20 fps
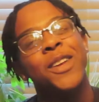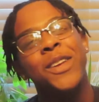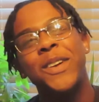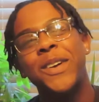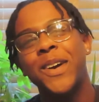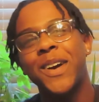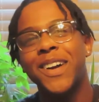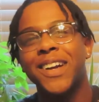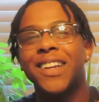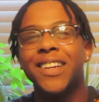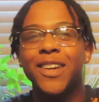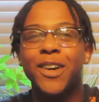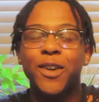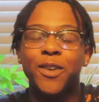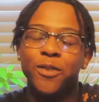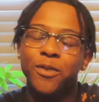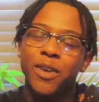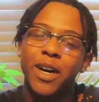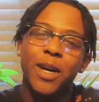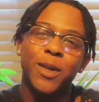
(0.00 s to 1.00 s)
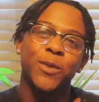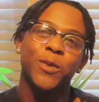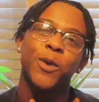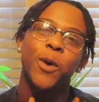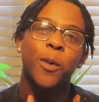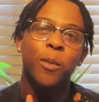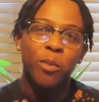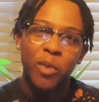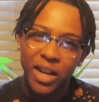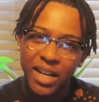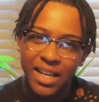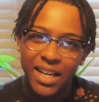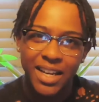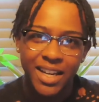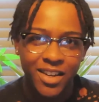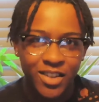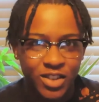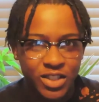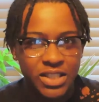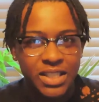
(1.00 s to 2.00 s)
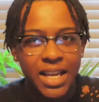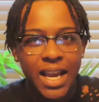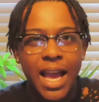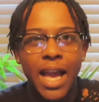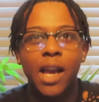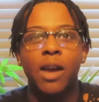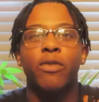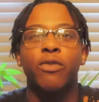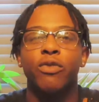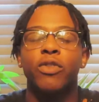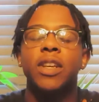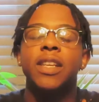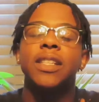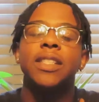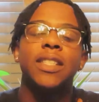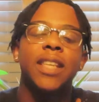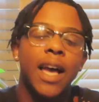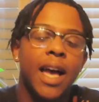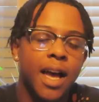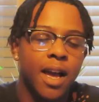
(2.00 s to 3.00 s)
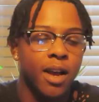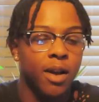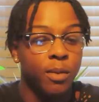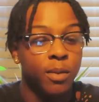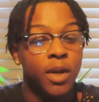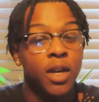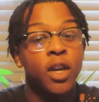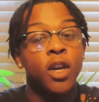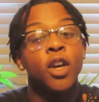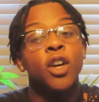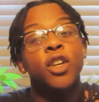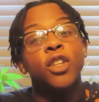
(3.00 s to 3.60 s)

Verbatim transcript: You already know the vibes. We're gonna bring the energy every time.